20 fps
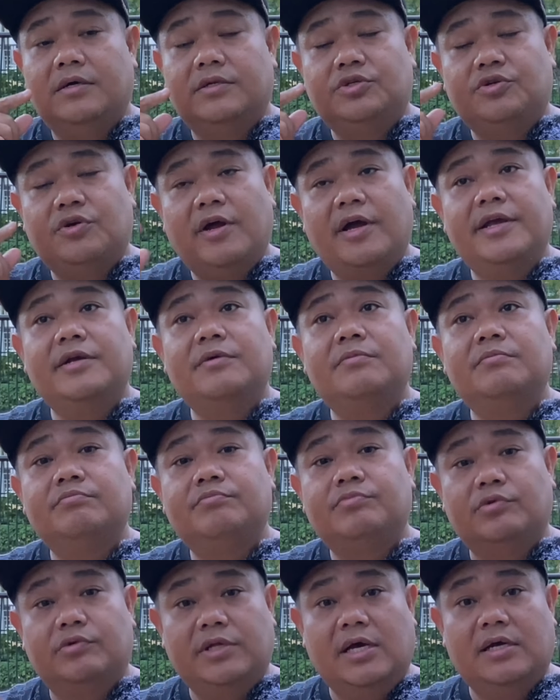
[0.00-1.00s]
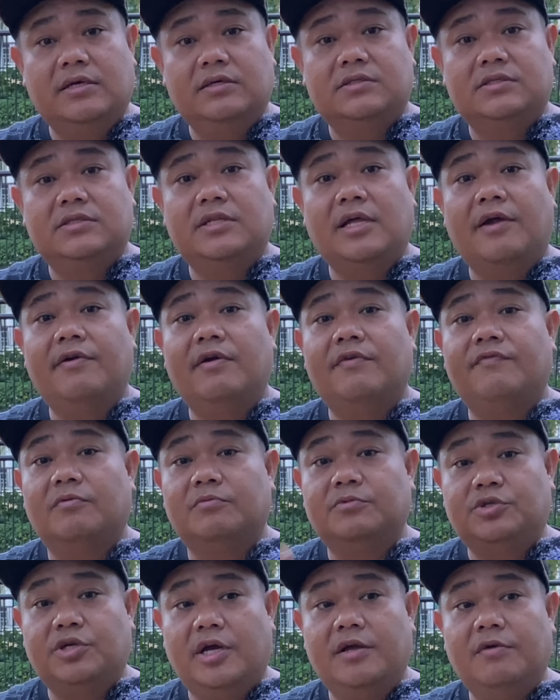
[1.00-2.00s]
Triumph products direct
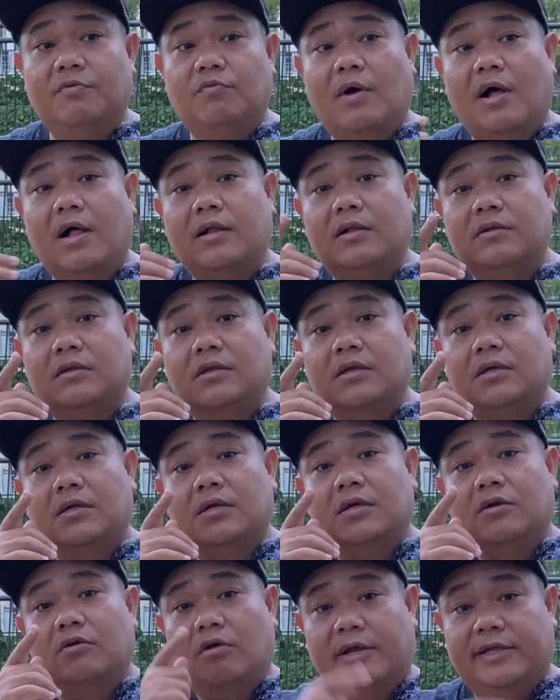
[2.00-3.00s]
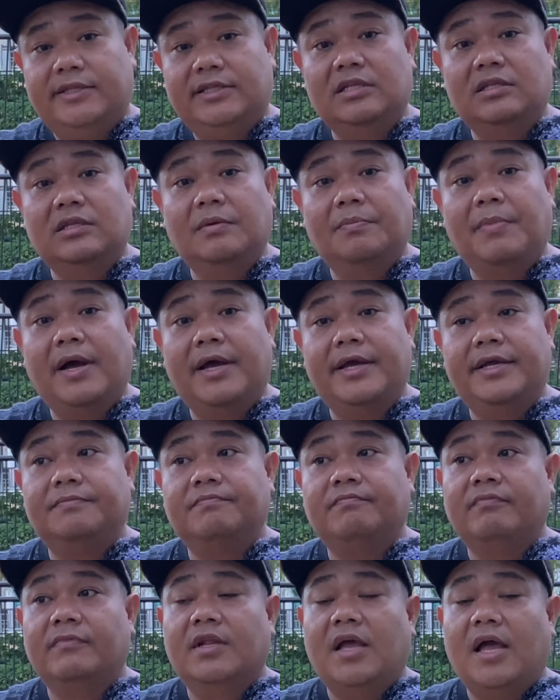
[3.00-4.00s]
from Triumph while collecting the bike,
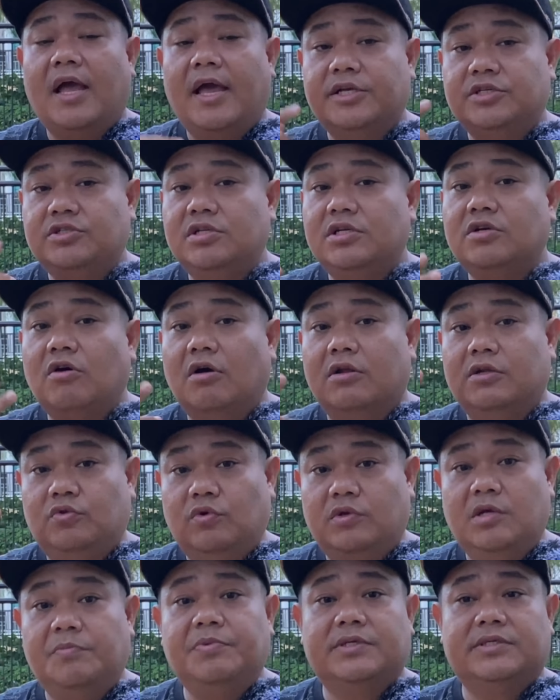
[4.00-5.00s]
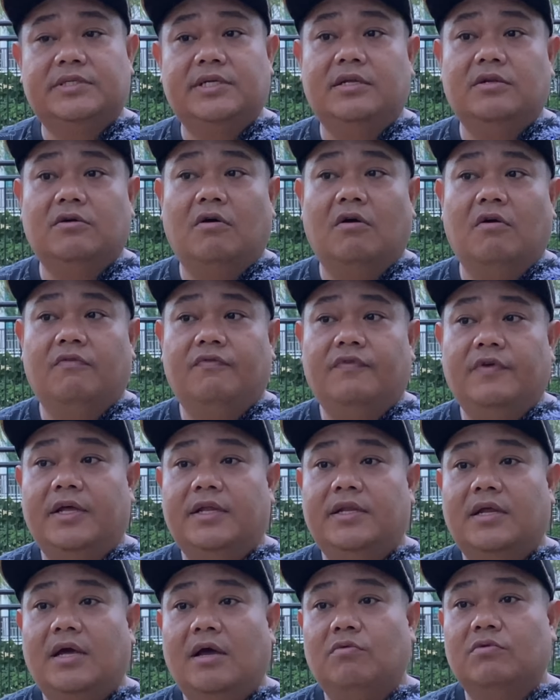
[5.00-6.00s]
I actually got a 20% off,
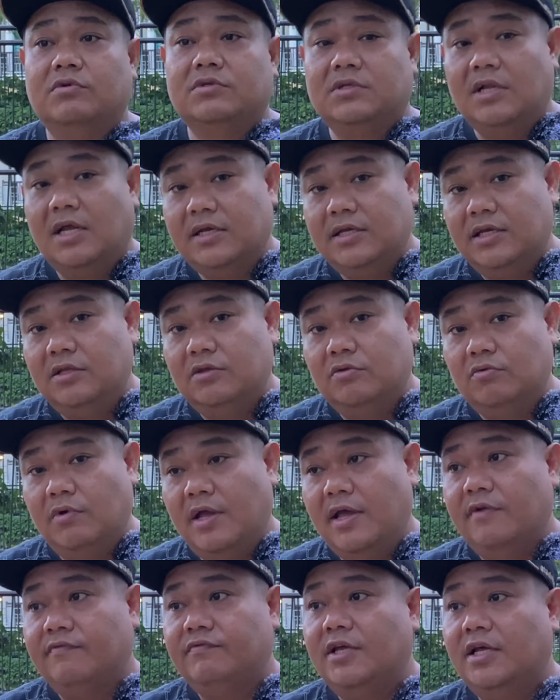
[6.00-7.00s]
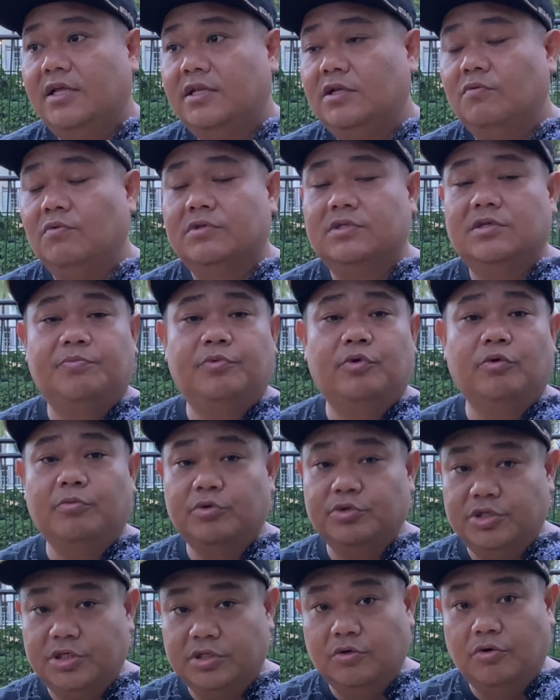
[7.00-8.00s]
and I was lucky to have that. It was a
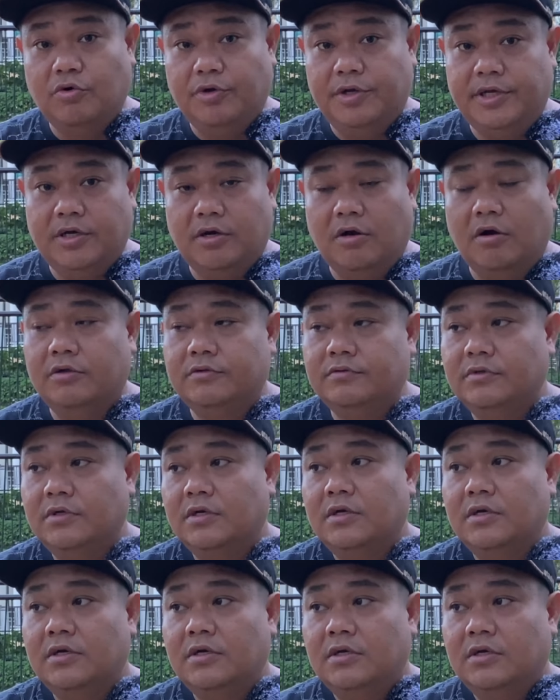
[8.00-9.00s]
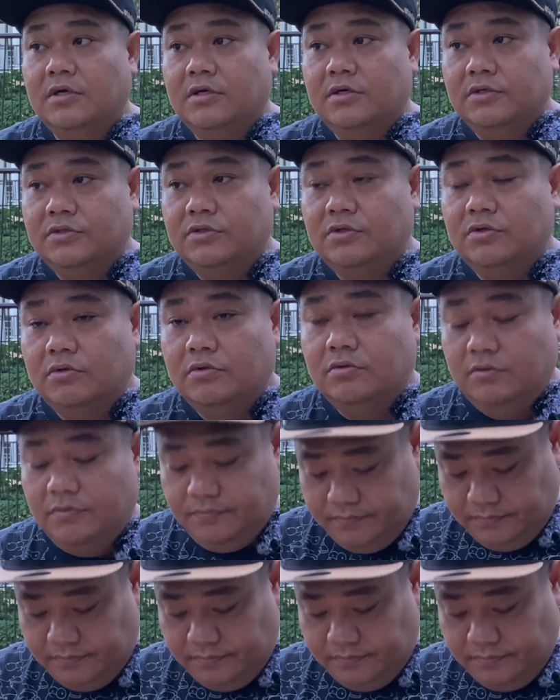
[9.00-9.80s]
promotion going on. So